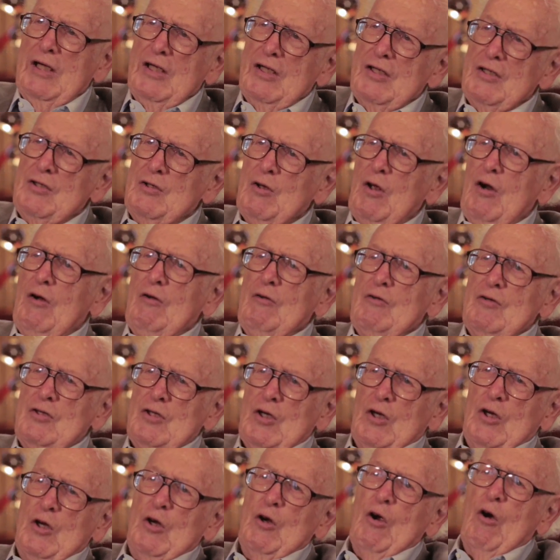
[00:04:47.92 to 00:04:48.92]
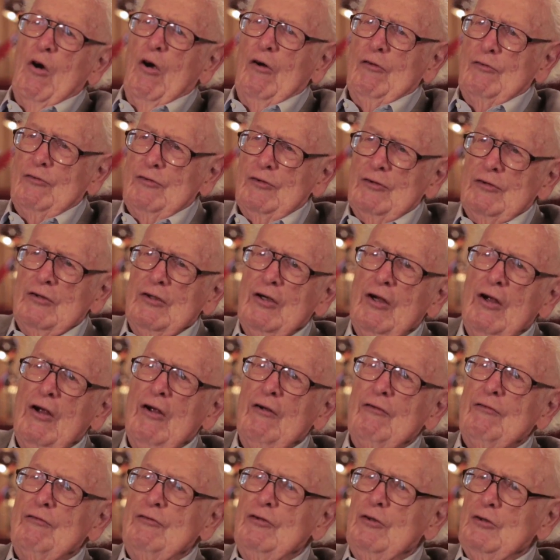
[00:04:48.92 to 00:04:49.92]
sort of secured for
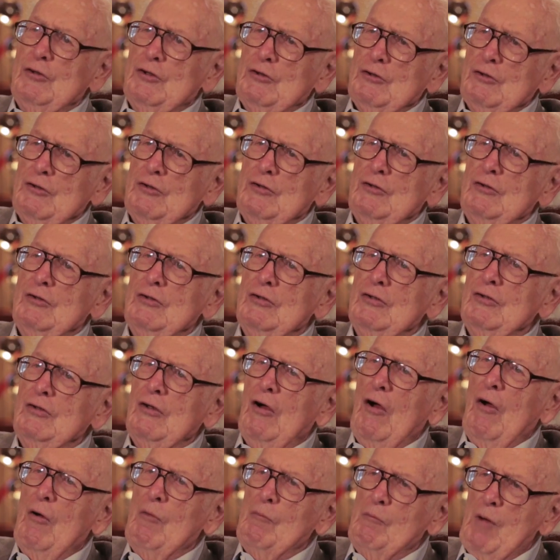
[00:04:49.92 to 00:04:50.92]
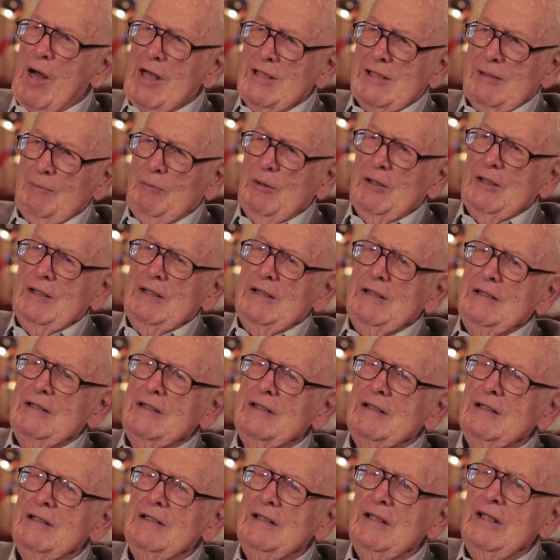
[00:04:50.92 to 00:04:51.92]
future
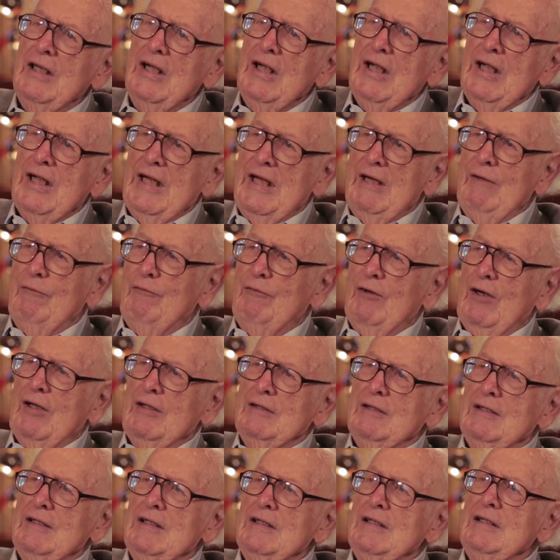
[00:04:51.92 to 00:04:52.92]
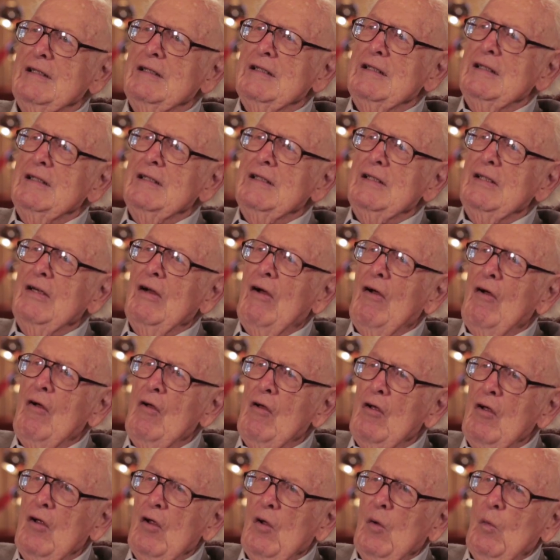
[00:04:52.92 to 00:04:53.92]
possibilities. He felt that
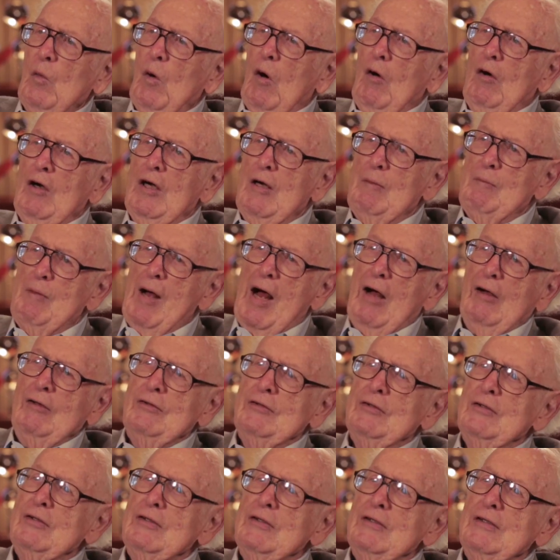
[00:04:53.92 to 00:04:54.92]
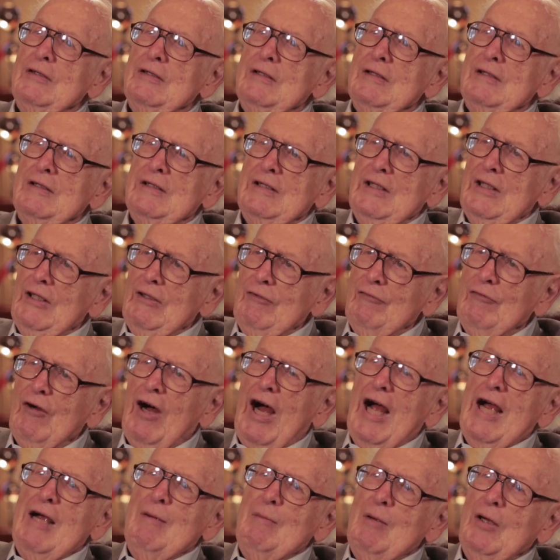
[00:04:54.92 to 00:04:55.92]
worrying about the
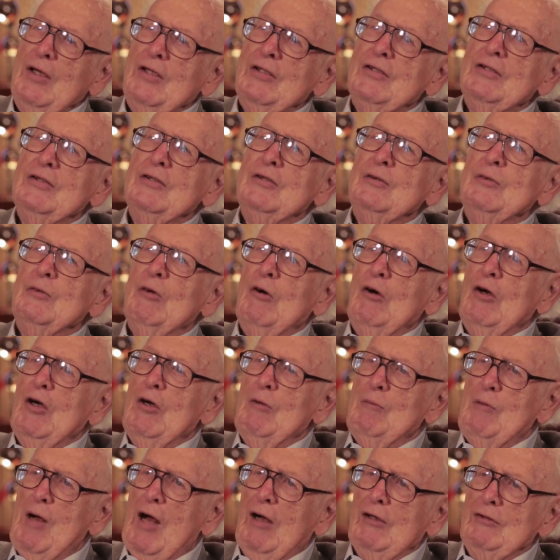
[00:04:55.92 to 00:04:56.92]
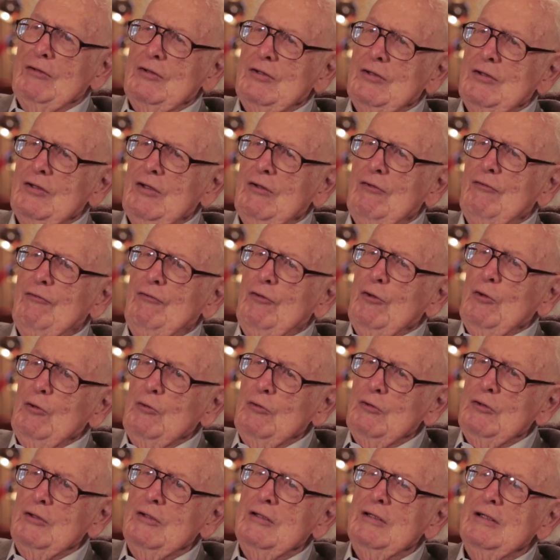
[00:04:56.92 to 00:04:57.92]
environment, worrying about
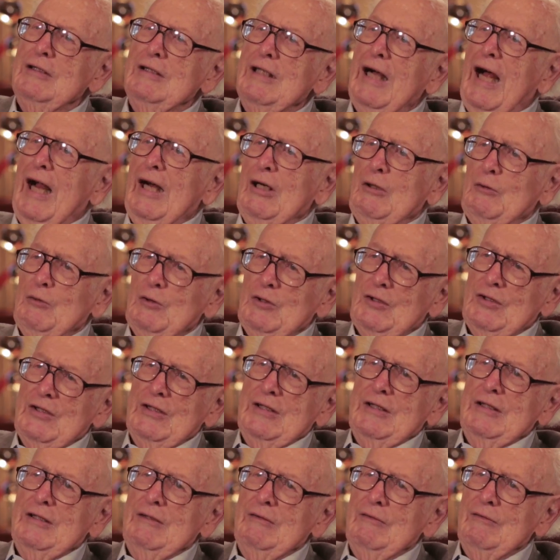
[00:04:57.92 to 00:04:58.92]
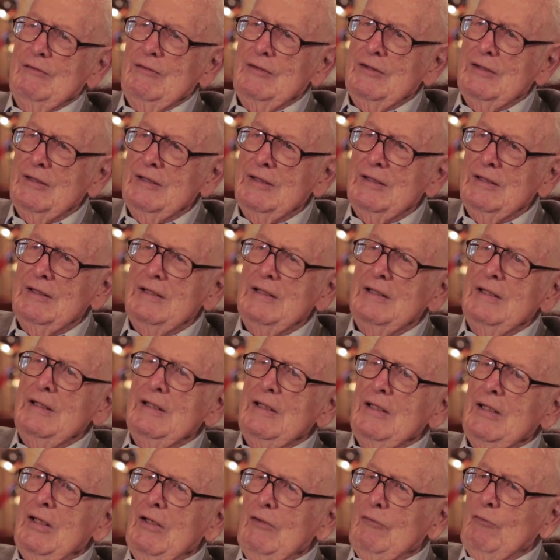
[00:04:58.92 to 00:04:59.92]
food, adequacy
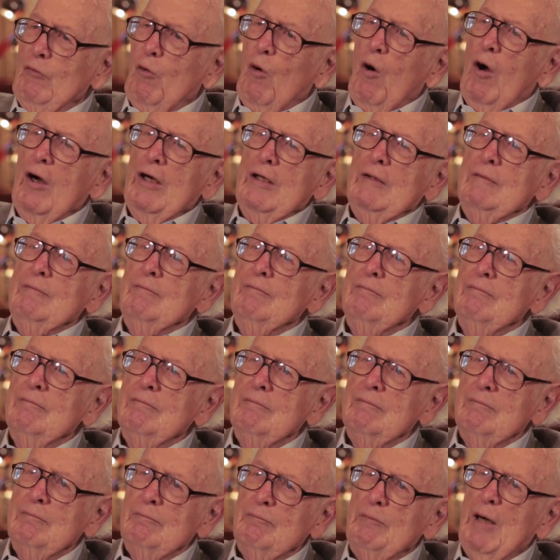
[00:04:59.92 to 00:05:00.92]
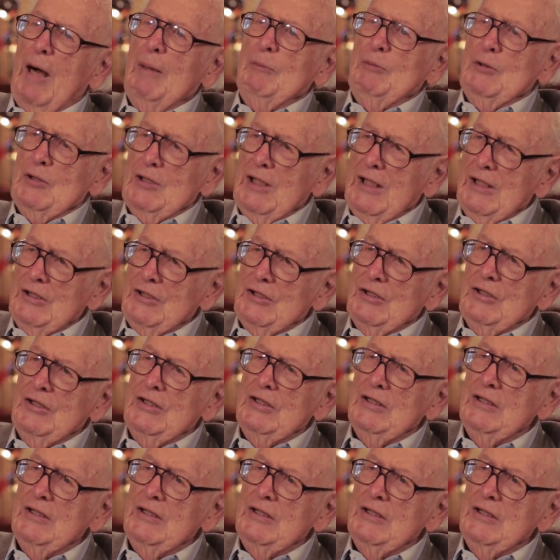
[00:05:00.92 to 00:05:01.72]
of water, populations,